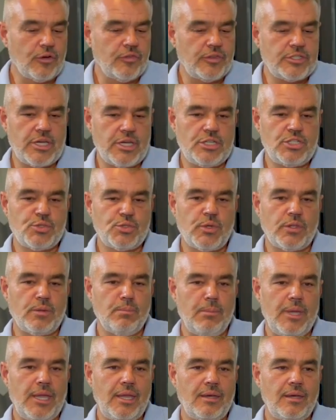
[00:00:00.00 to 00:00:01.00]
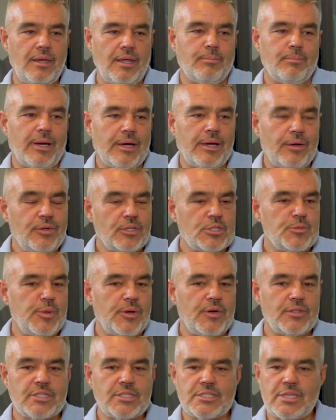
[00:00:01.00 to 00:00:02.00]
conversations with men and my own
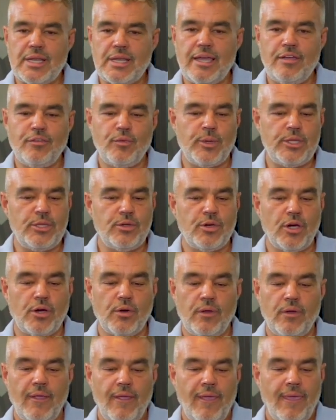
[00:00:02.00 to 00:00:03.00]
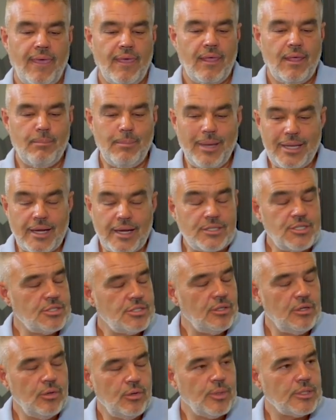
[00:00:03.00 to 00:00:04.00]
experiences in life where you go, man, I just
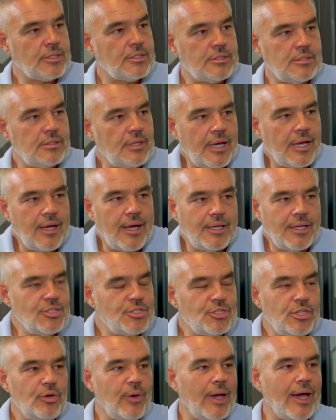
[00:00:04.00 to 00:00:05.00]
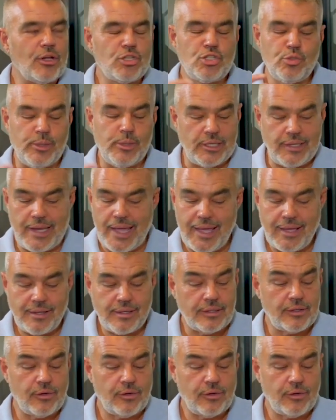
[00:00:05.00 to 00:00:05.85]
don't know how to be a dad. I